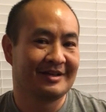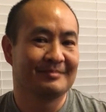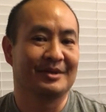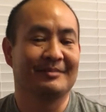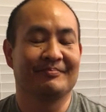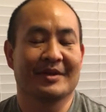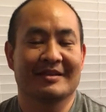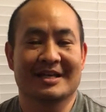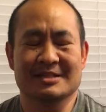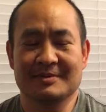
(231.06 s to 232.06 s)
but
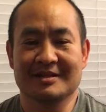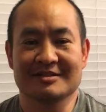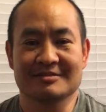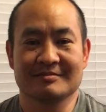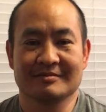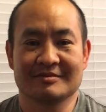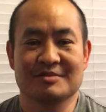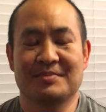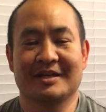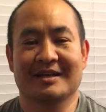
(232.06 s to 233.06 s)
that's because
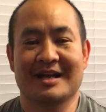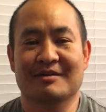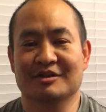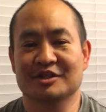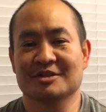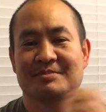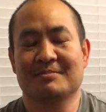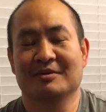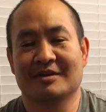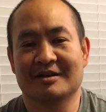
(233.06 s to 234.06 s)
depending on how urgent
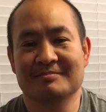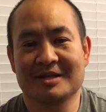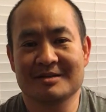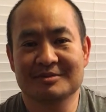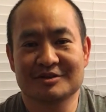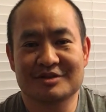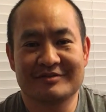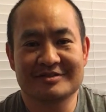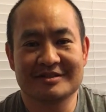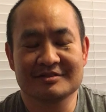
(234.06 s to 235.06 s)
people are and be able to
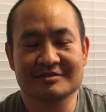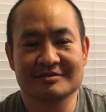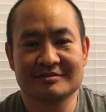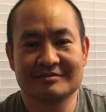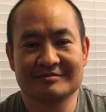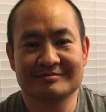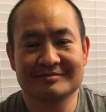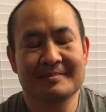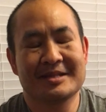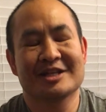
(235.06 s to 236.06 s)
drive sales,
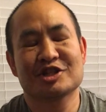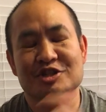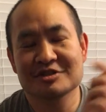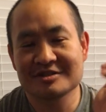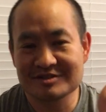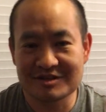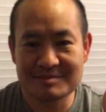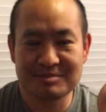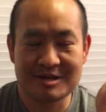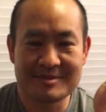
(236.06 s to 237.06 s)
they should start
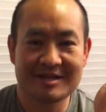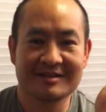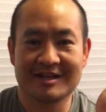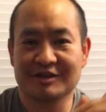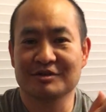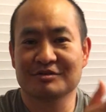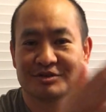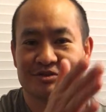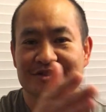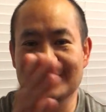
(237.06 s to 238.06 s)
at plumbing and go
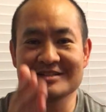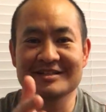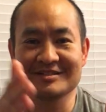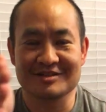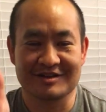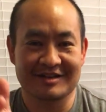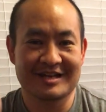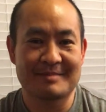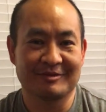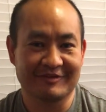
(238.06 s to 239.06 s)
goals, content,
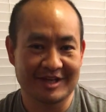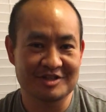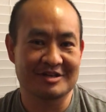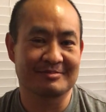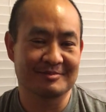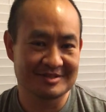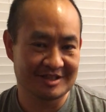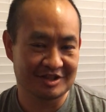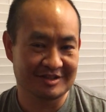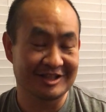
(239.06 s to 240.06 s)
targeting, amplification,
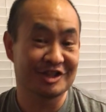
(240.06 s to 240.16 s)
optimization. They